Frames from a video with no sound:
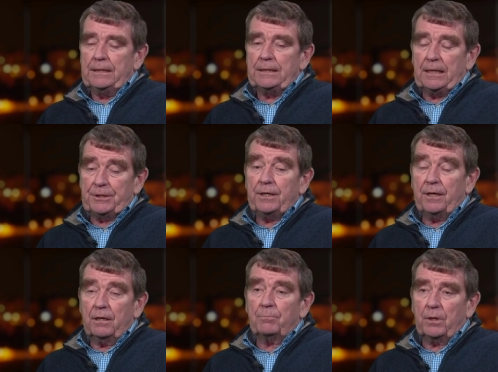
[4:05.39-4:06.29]
uh, I did
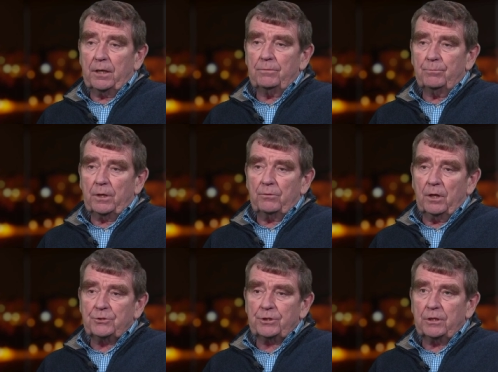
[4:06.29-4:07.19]
end up by, by
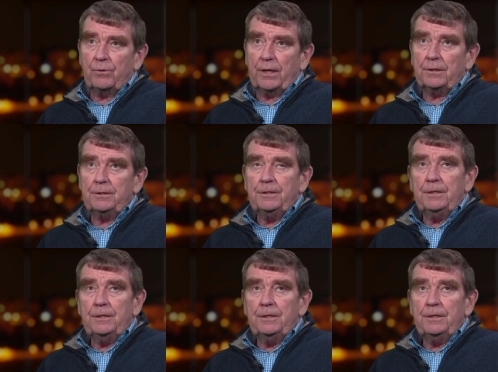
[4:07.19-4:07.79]
rising in rank.